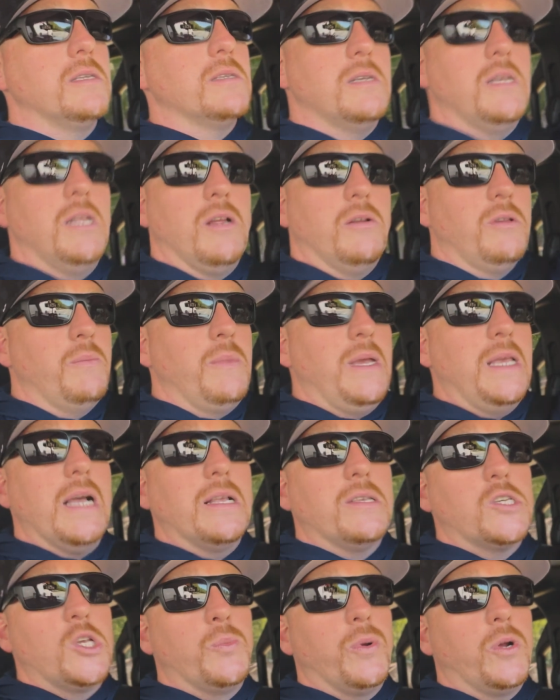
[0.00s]
to me,
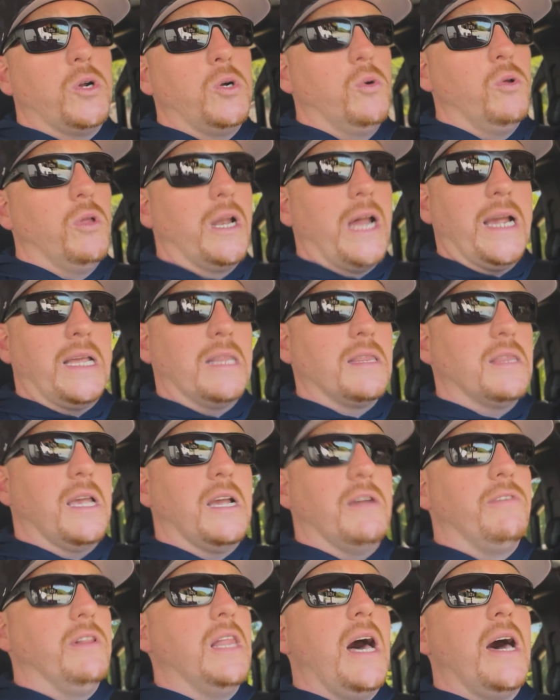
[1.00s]
that's super cool. And I can think
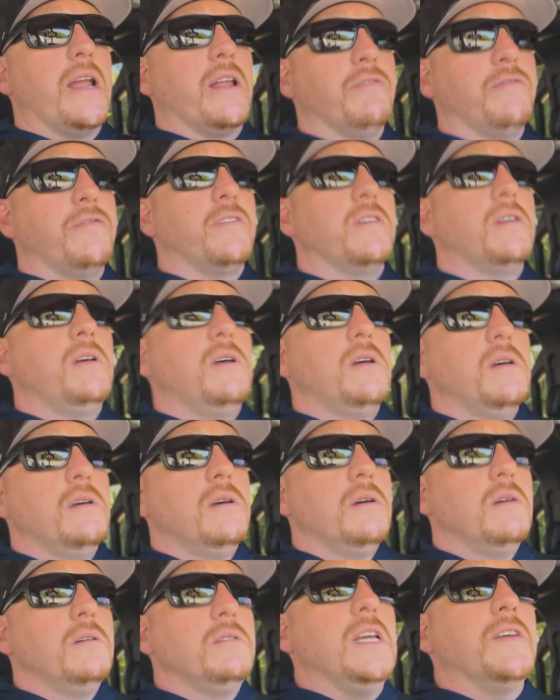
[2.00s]
of a lot of
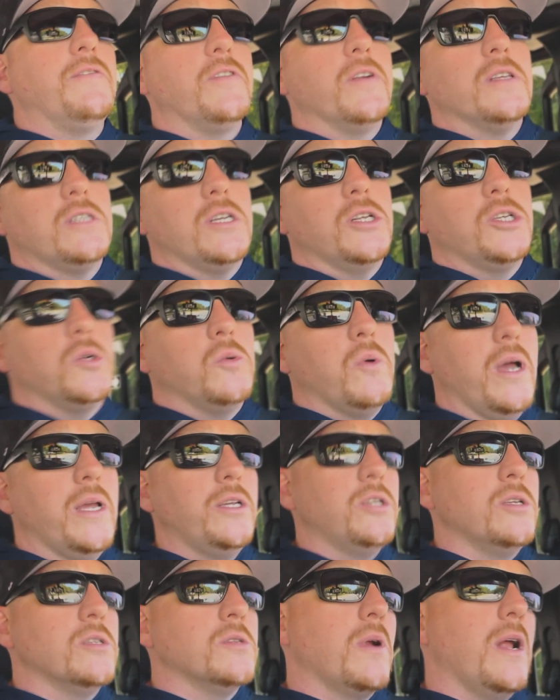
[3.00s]
different
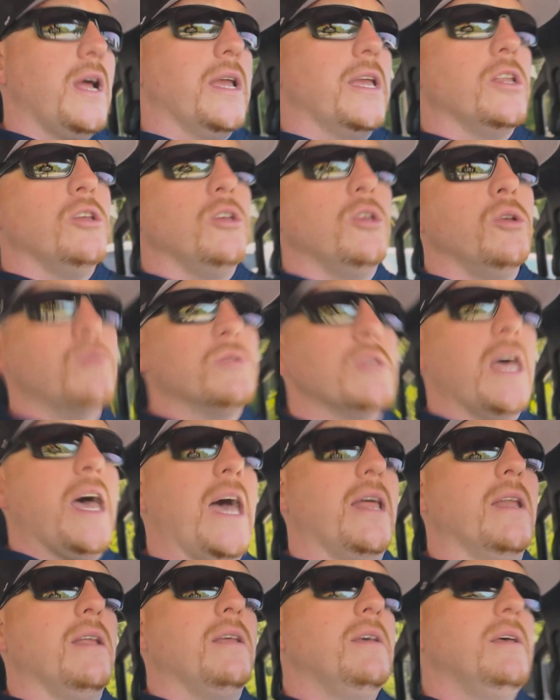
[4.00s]
situations where I can use
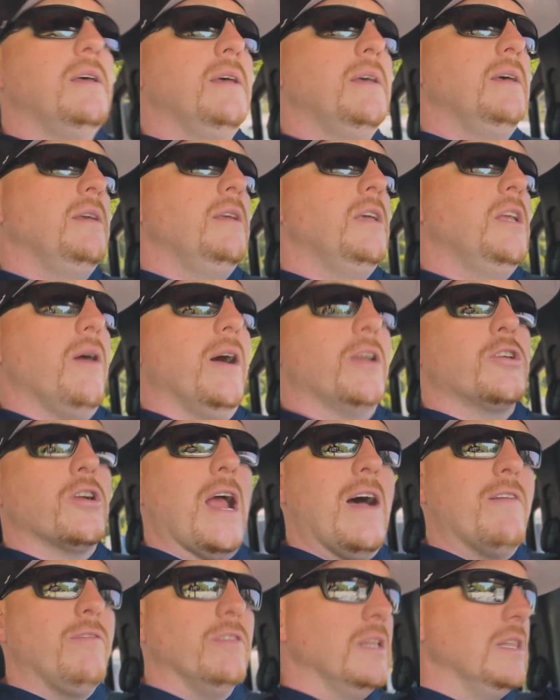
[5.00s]
that. I
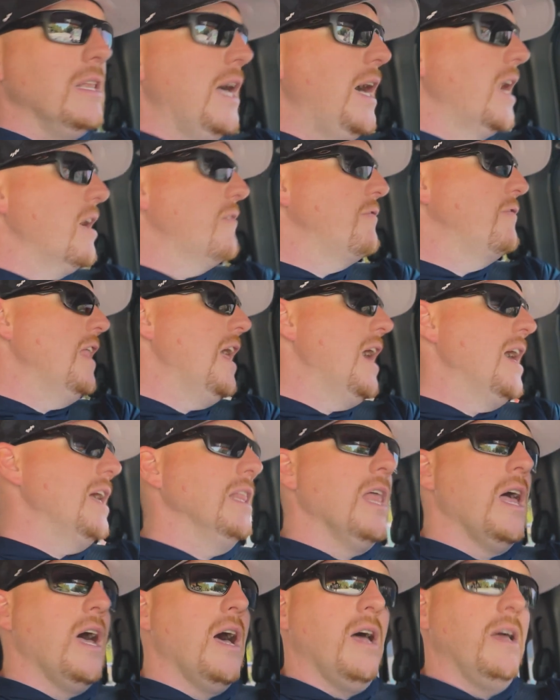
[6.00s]
travel a lot, I fly a
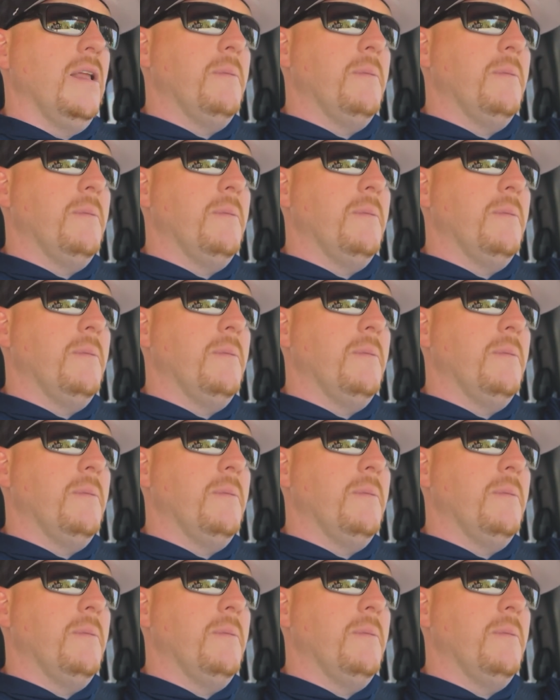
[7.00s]
lot,